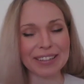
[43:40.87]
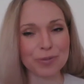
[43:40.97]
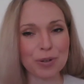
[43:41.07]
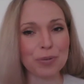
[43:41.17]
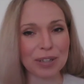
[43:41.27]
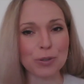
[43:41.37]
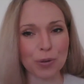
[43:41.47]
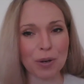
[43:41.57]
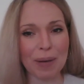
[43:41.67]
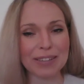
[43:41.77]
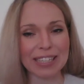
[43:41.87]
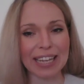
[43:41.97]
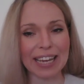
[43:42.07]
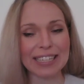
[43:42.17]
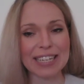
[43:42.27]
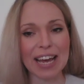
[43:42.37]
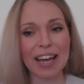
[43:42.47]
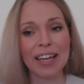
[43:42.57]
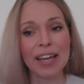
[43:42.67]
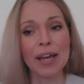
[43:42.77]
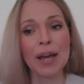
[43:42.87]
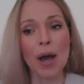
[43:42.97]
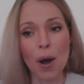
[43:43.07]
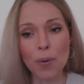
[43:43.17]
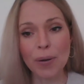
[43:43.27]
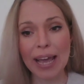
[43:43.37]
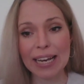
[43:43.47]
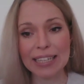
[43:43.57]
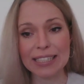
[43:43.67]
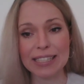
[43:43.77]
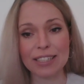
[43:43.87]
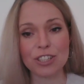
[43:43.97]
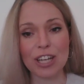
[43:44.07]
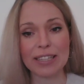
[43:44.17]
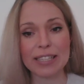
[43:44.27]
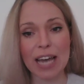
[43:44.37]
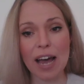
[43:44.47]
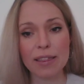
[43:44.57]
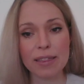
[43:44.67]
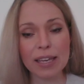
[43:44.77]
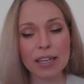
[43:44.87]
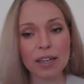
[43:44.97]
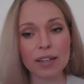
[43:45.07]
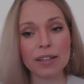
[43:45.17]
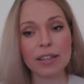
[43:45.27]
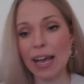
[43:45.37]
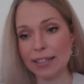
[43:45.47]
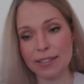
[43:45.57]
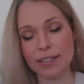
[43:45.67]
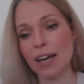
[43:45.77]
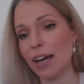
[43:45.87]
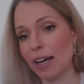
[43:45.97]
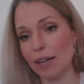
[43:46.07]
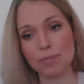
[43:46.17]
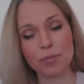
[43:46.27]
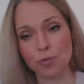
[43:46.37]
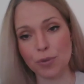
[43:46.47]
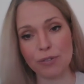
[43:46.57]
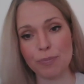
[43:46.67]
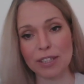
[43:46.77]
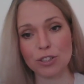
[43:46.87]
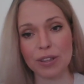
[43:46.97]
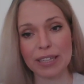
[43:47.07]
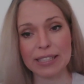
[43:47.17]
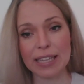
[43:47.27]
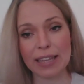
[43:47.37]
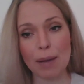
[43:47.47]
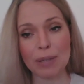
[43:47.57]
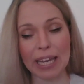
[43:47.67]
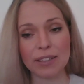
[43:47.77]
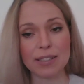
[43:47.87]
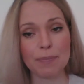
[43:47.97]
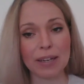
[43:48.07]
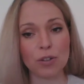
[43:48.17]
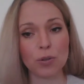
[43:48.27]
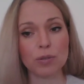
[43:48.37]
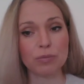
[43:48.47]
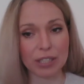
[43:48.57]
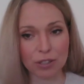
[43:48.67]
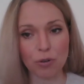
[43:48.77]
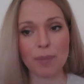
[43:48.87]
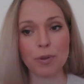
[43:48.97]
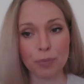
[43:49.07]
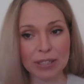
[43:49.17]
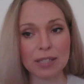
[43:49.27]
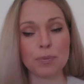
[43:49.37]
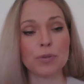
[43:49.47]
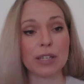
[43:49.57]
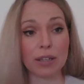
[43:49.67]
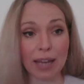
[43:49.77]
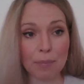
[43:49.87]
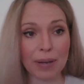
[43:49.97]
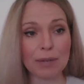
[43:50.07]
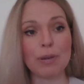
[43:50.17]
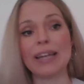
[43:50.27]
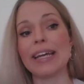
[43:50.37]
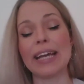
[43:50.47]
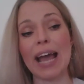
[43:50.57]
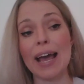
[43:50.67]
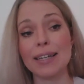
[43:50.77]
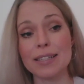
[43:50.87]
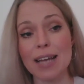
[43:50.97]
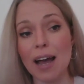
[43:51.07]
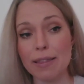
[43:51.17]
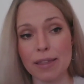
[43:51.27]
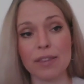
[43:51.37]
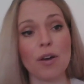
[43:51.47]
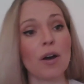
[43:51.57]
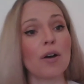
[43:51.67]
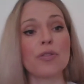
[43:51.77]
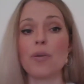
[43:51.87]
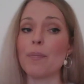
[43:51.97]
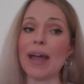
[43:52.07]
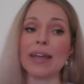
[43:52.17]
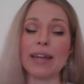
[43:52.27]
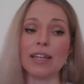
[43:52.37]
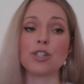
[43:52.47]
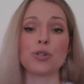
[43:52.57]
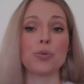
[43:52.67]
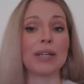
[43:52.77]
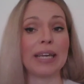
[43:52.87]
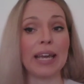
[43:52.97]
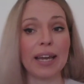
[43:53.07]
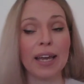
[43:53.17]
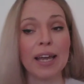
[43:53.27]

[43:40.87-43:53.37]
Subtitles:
we will talk about it later. Okay, ladies and gents, I think... Yes, we've mentioned this, that the applicant's manual described the principles and the campaign planning, and I think the main issue in here